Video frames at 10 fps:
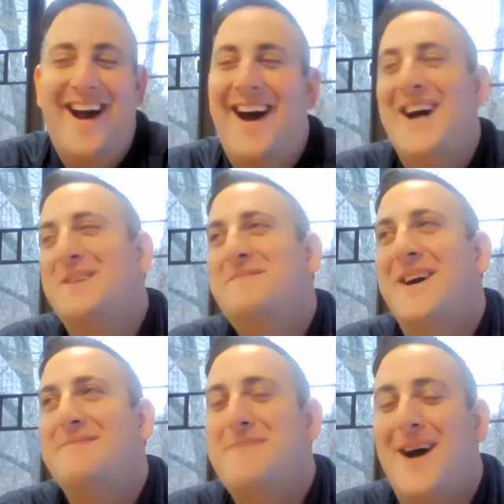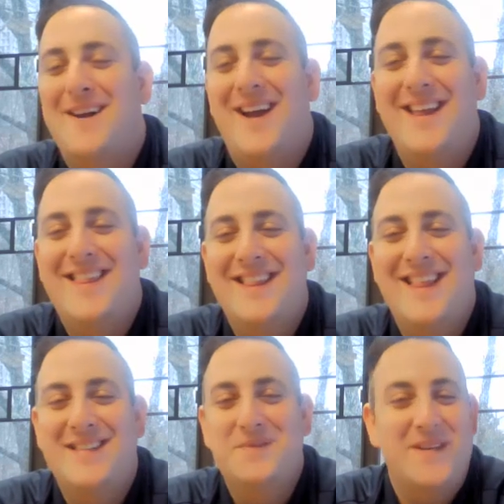But I think
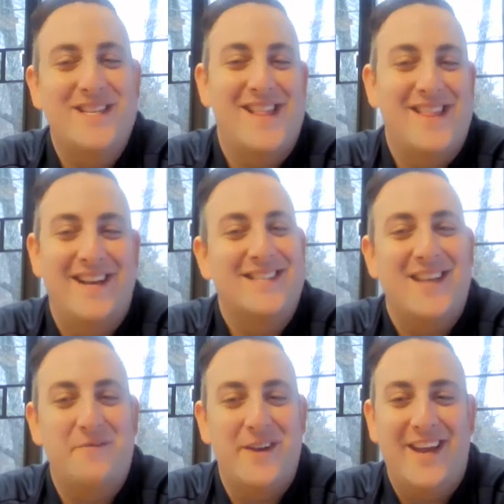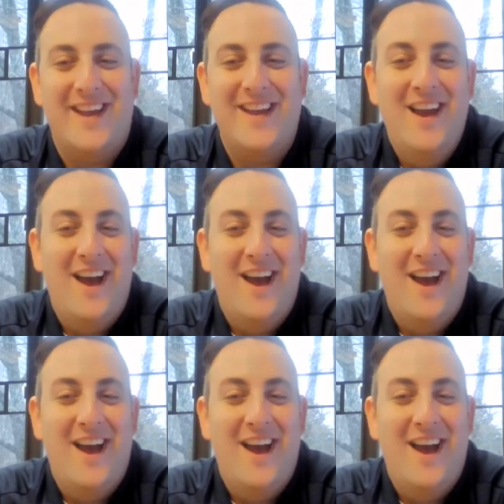that's one of the things that we